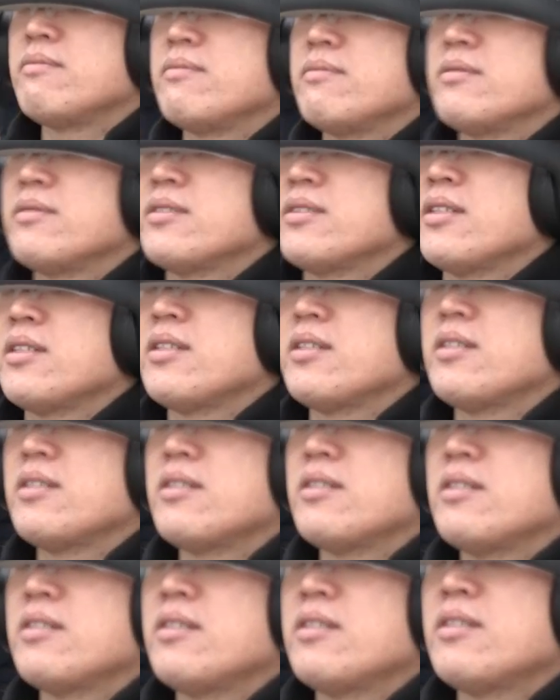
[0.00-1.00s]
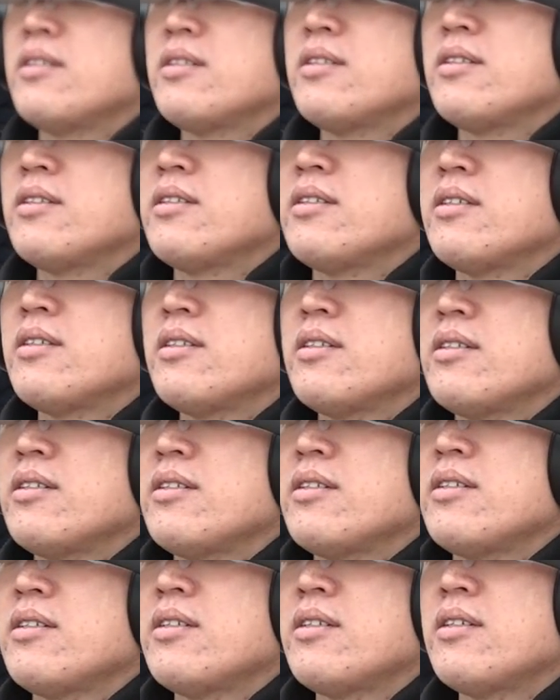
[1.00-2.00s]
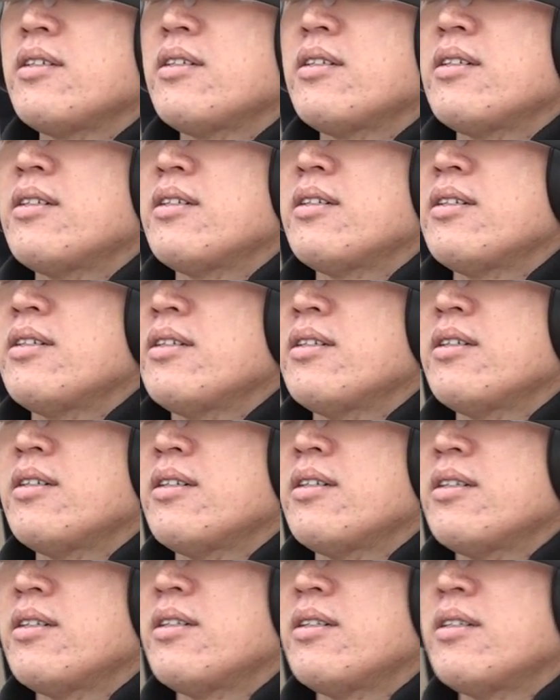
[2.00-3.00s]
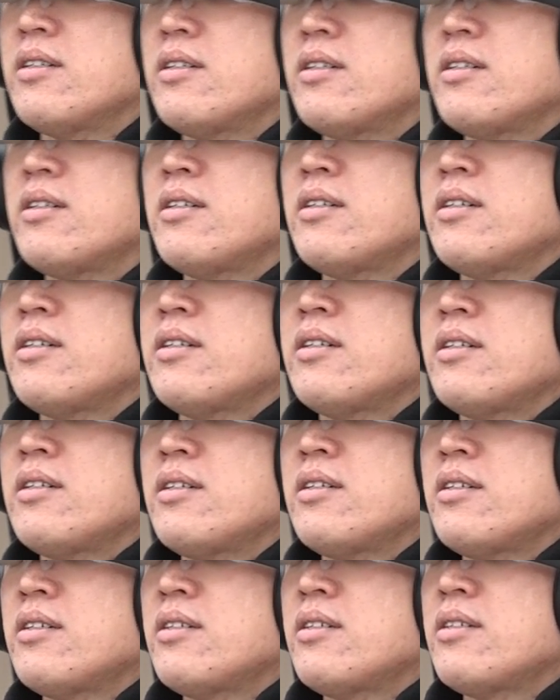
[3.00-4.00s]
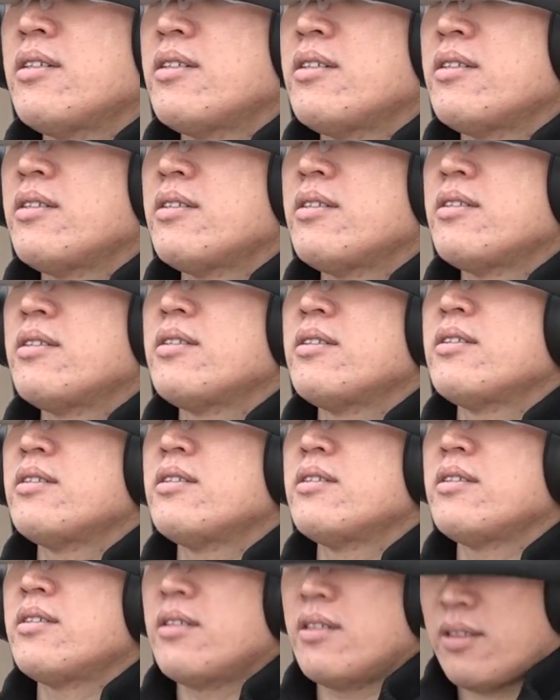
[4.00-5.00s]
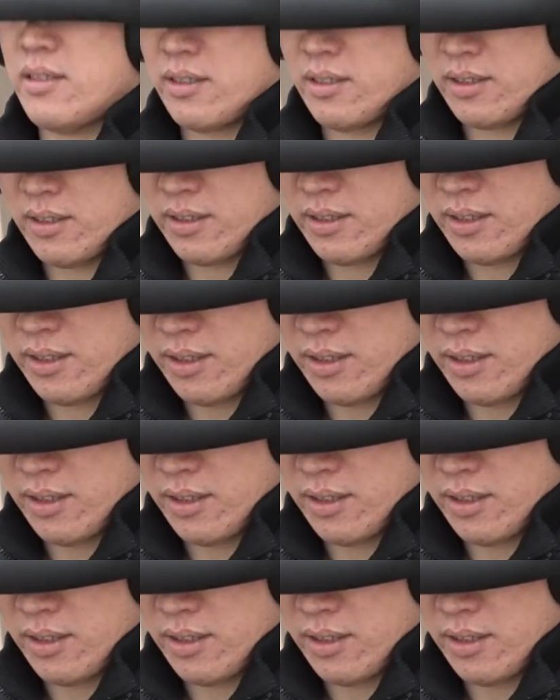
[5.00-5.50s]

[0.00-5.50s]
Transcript: The person shown says nothing.